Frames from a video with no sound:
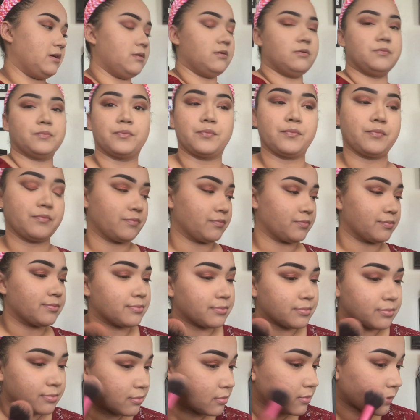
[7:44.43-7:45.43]
which are
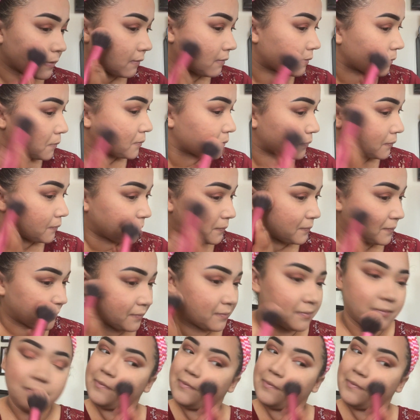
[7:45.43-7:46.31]
called Rose Spritz